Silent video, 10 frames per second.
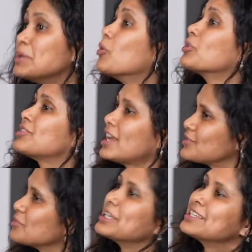more
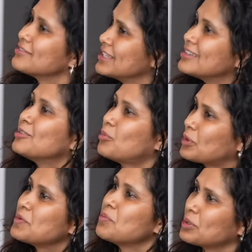transformative in
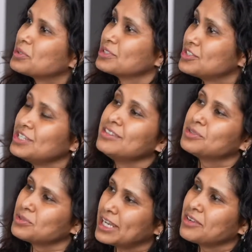what we want to achieve
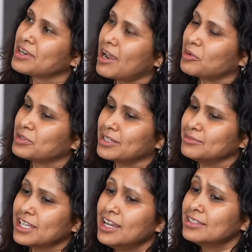to deliver the outcome.
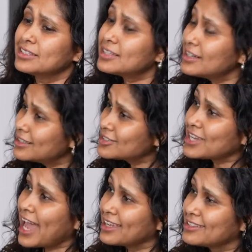Third
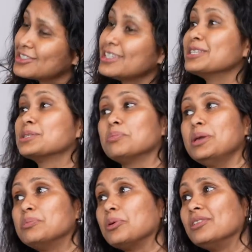challenge is
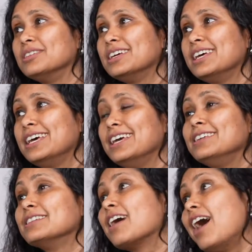people.
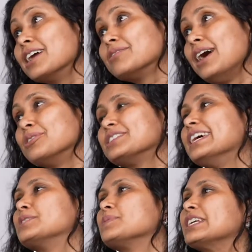In the carve-out,
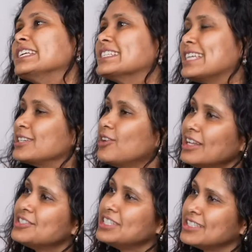especially in the
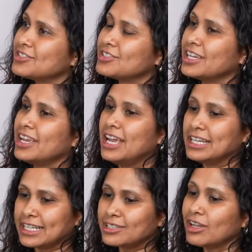technology industry,
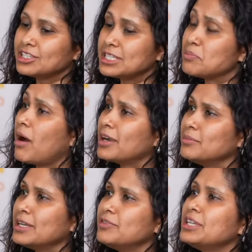technology
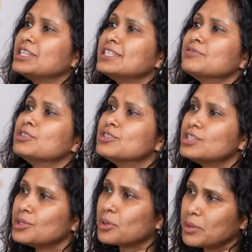department, we received
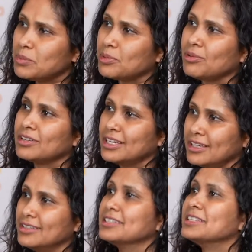0 people
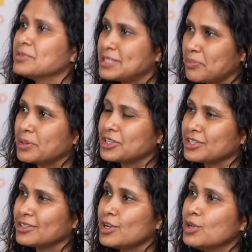in the
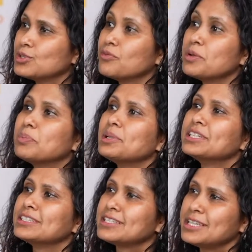separation. So we're
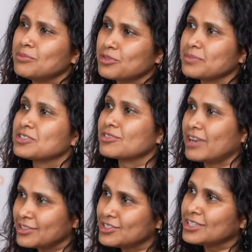building the team from
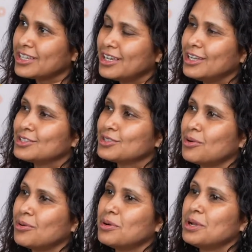scratch. So